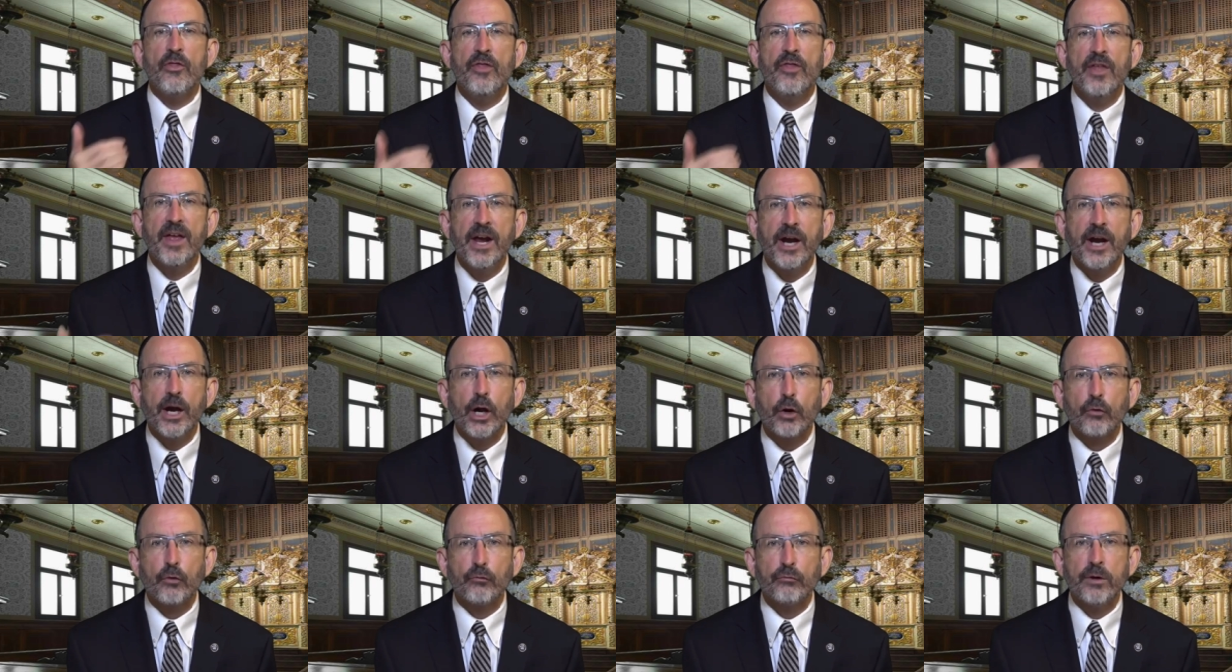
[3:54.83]

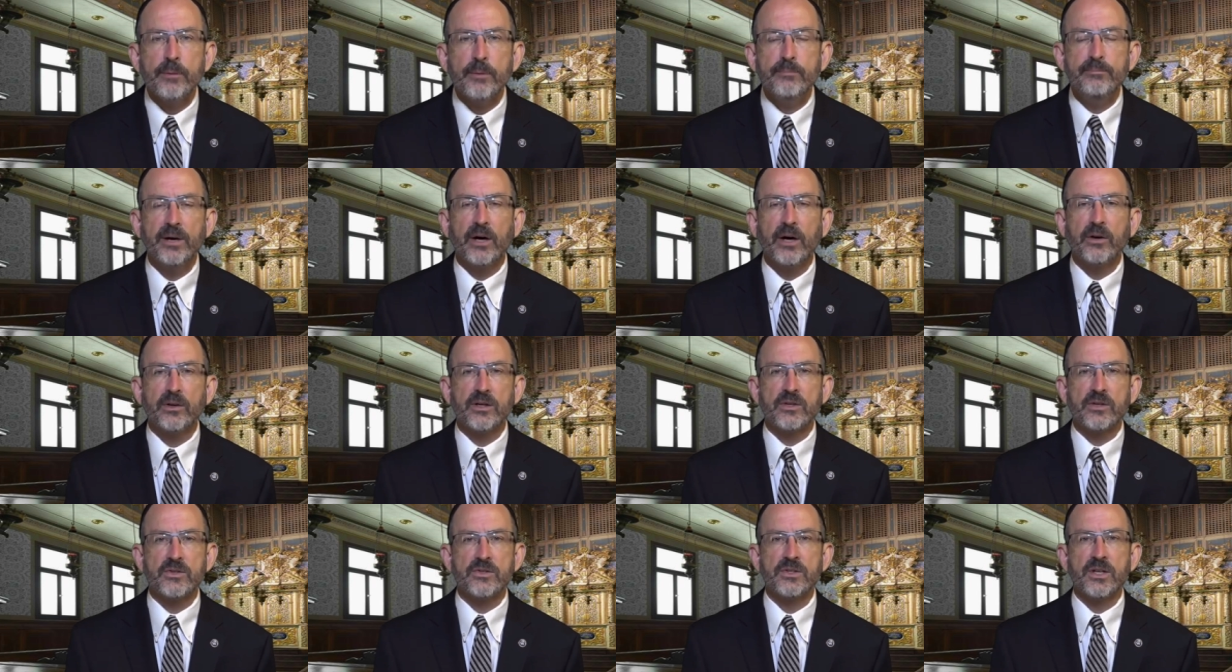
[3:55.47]
their
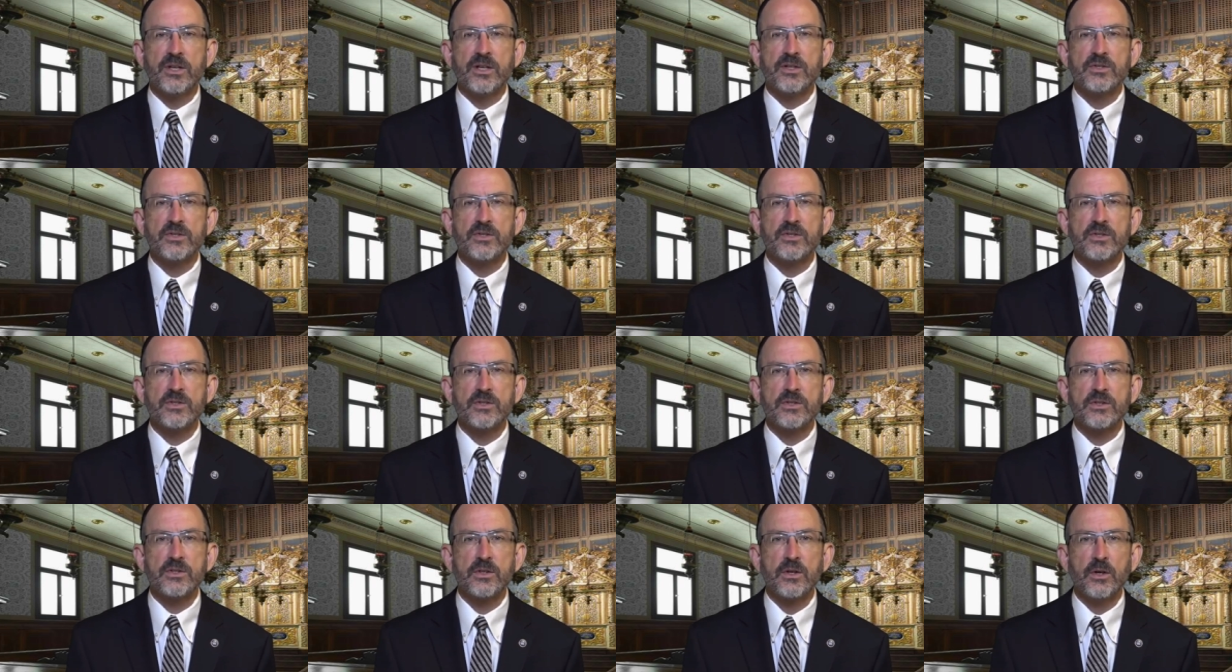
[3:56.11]

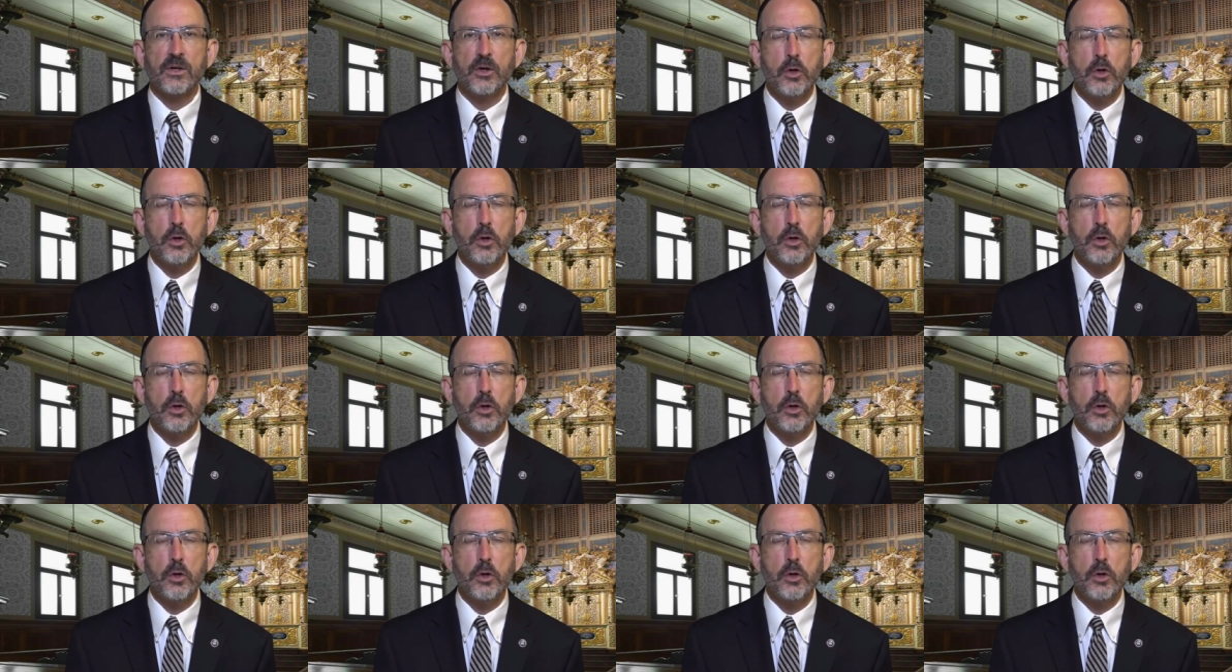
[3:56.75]
rebelliousness.